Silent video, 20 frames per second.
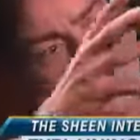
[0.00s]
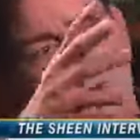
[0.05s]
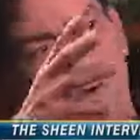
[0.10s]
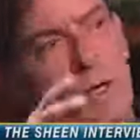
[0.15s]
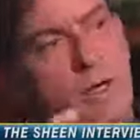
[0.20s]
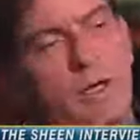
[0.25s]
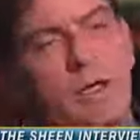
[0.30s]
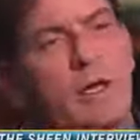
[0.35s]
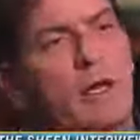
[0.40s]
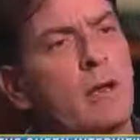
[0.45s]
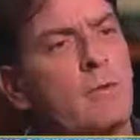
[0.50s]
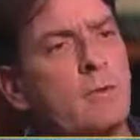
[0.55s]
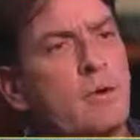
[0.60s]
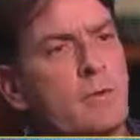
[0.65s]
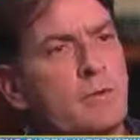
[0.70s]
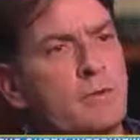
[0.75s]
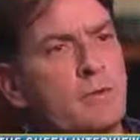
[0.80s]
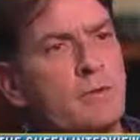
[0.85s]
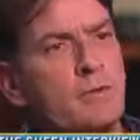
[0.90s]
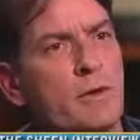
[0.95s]
marquee name
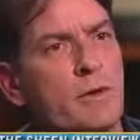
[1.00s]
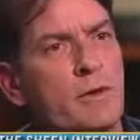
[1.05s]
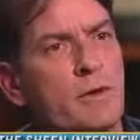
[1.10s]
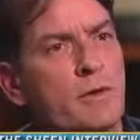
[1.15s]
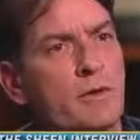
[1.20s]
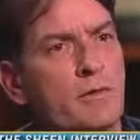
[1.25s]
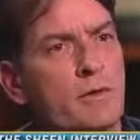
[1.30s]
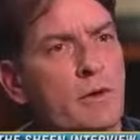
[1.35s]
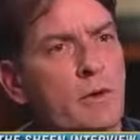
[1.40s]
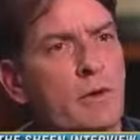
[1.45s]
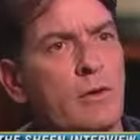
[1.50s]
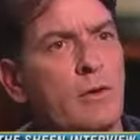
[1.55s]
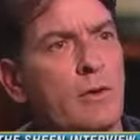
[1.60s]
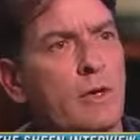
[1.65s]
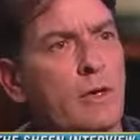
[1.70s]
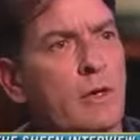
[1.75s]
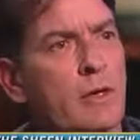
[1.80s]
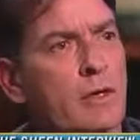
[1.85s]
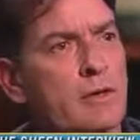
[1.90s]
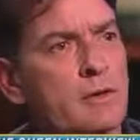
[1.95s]
comes through on your caller
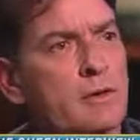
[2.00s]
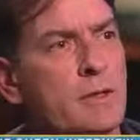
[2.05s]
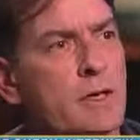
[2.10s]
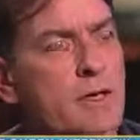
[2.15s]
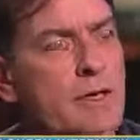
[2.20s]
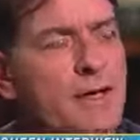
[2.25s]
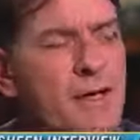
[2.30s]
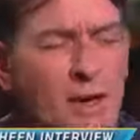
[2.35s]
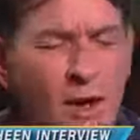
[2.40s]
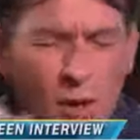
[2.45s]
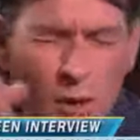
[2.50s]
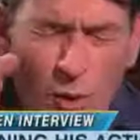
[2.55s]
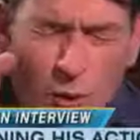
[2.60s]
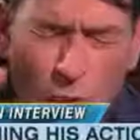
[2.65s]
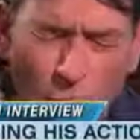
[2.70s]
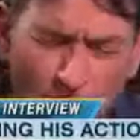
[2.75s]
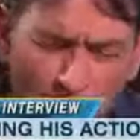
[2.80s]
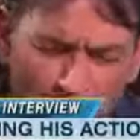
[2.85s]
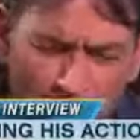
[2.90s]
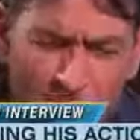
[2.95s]
ID, and it's like
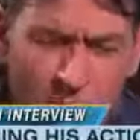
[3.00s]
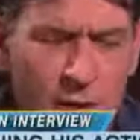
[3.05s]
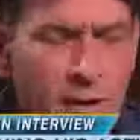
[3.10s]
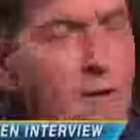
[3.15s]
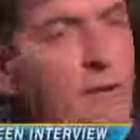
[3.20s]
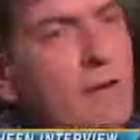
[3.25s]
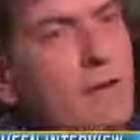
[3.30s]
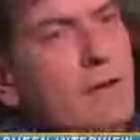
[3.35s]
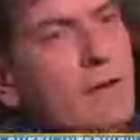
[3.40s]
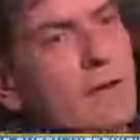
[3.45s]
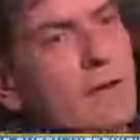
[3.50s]
winning